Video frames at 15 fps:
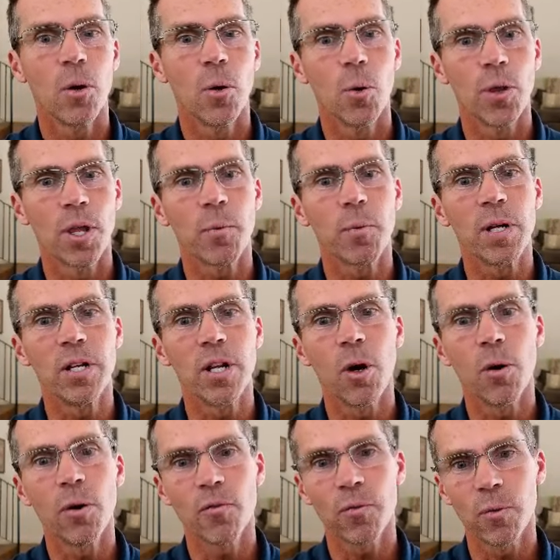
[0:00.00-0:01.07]
or that we know
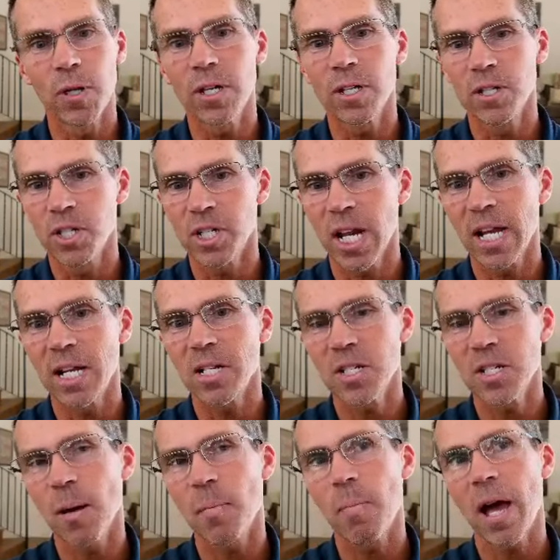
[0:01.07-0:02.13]
if we could change
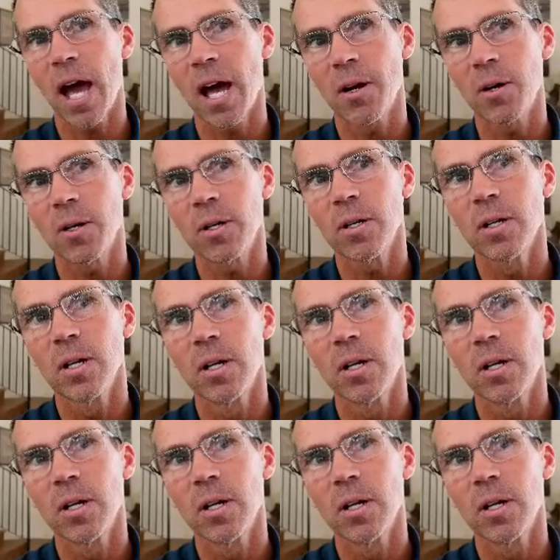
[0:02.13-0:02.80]
that pattern